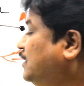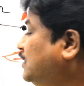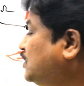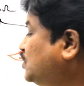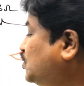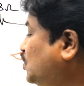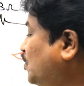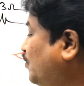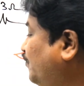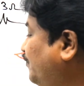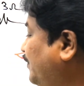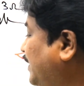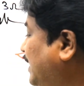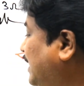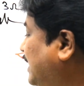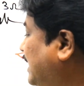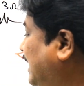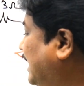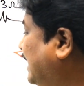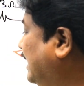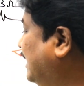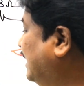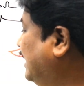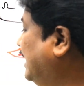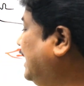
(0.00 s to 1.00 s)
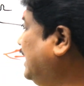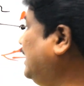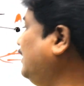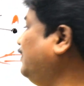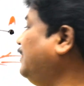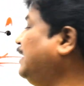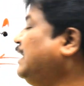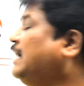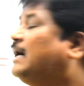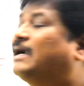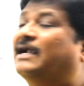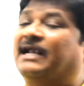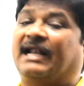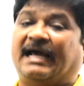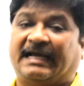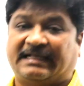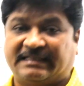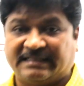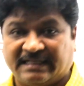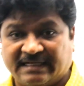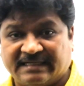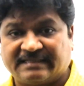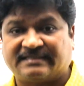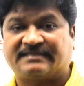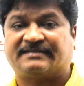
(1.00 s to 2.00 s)
So, we can eliminate
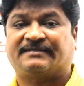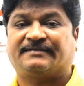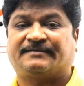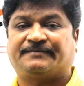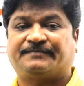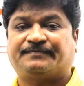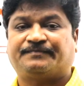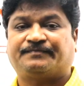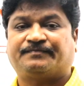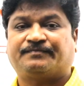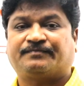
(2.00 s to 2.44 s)
like this.